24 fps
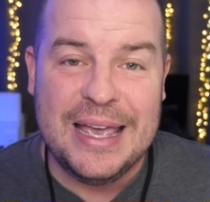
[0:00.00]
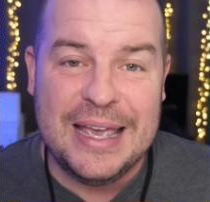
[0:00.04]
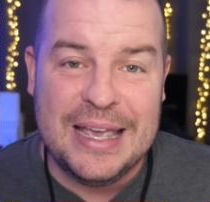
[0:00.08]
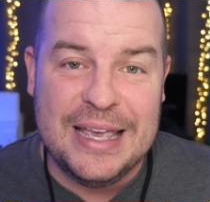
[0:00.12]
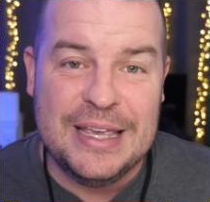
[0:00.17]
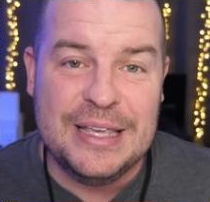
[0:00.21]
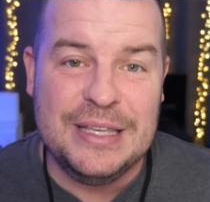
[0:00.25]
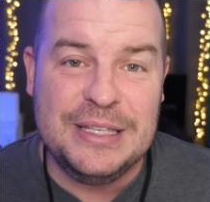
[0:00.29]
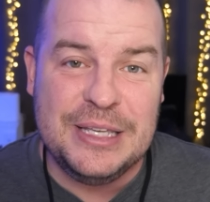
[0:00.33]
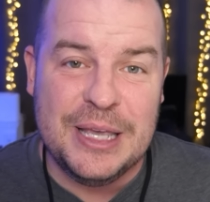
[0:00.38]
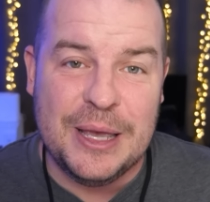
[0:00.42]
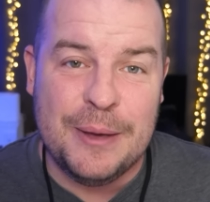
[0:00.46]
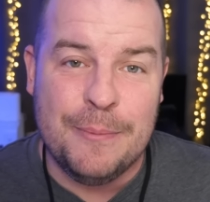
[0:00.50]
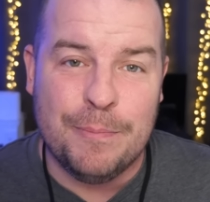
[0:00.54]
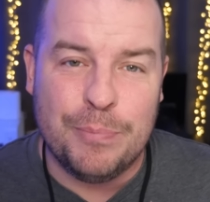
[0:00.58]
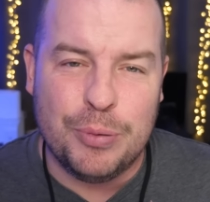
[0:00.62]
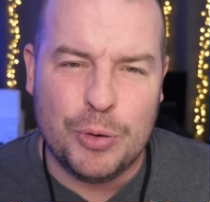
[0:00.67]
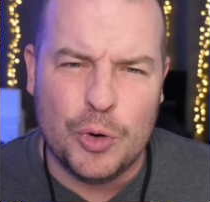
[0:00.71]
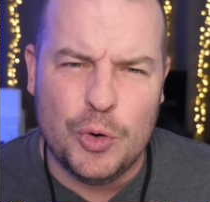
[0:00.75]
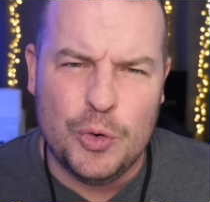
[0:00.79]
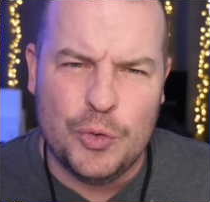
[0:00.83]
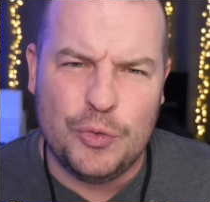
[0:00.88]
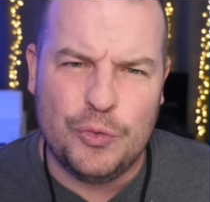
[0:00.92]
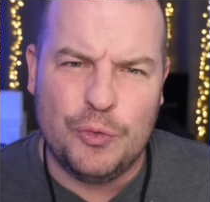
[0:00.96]
is
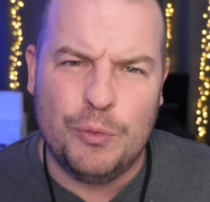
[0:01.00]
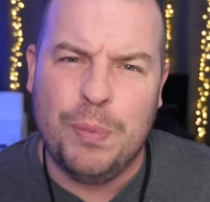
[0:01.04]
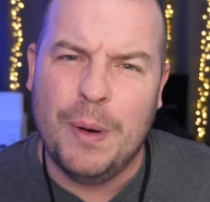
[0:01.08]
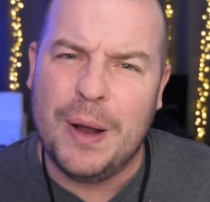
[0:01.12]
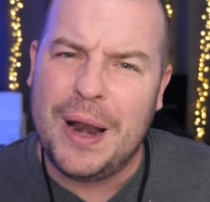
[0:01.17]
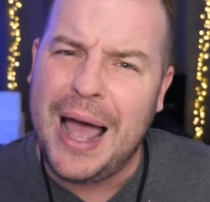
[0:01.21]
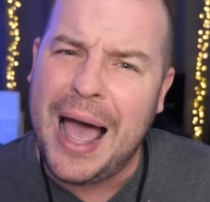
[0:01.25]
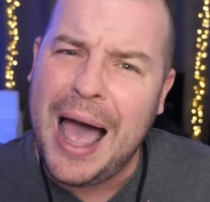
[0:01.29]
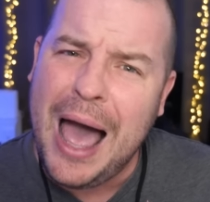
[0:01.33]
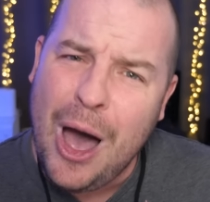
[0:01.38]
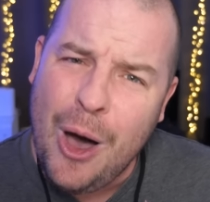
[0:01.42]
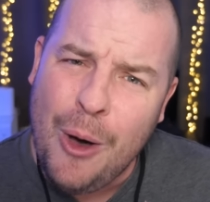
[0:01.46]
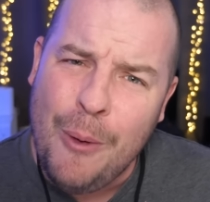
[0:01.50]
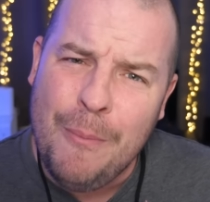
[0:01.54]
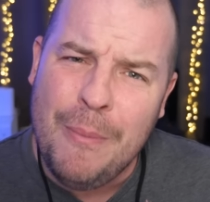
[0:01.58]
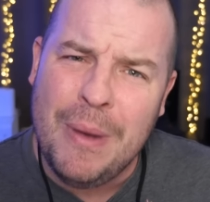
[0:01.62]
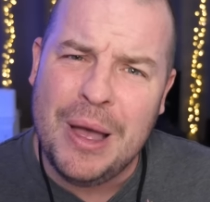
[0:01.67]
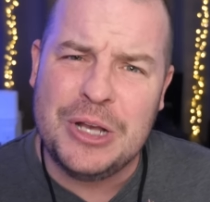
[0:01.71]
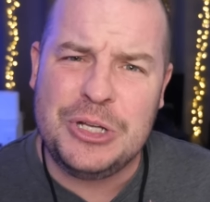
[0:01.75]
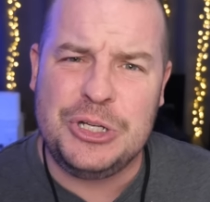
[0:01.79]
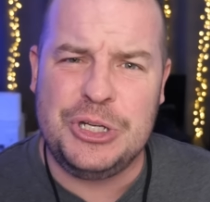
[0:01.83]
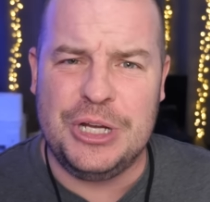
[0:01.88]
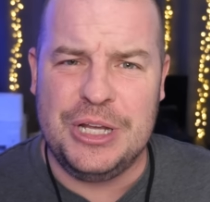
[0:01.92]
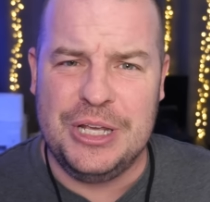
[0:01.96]
improved, but how much